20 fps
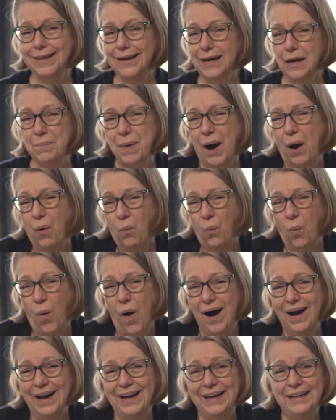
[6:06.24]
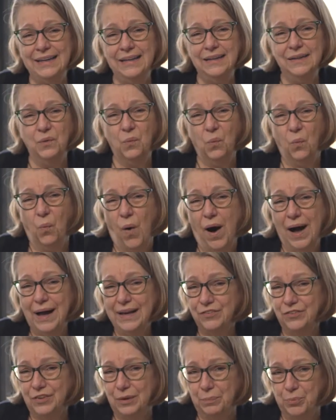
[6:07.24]
Think about why,
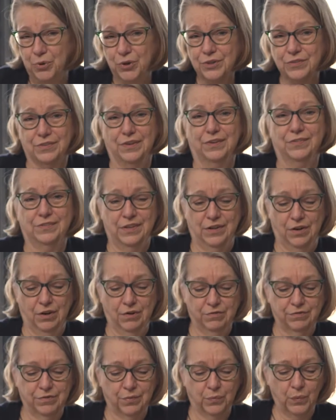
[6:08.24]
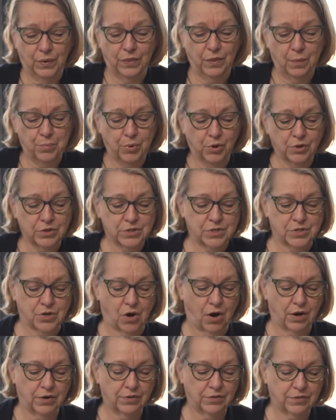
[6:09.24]
why she puts us here for, when the book
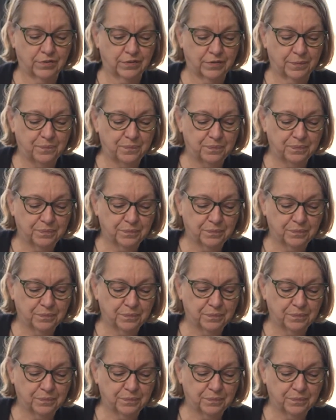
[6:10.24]
starts.